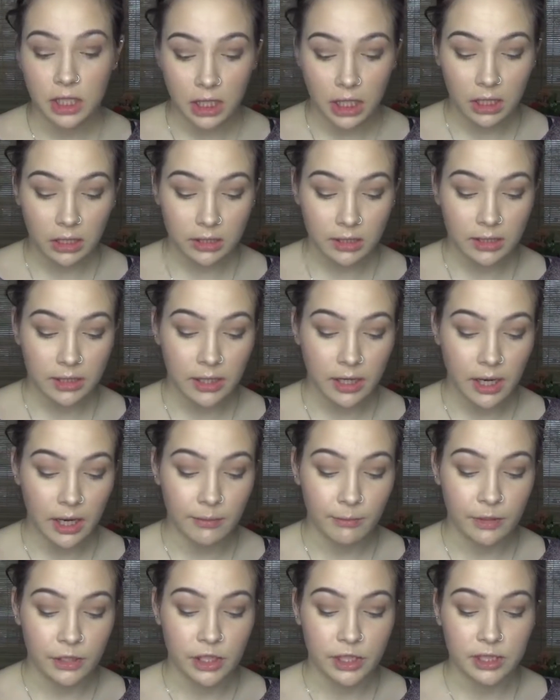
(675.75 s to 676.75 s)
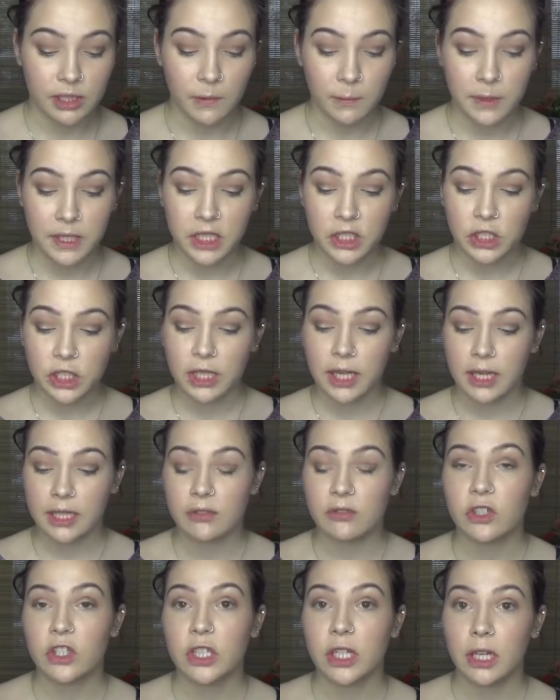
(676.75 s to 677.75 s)
color, which is the peachy kind
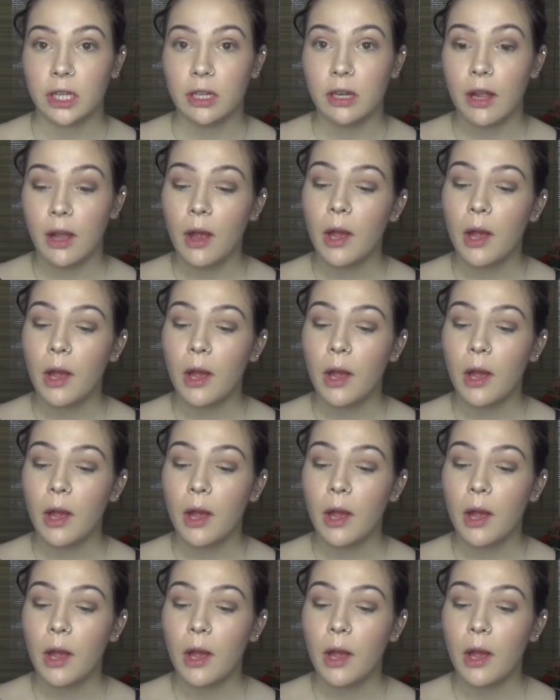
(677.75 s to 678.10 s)
of shade.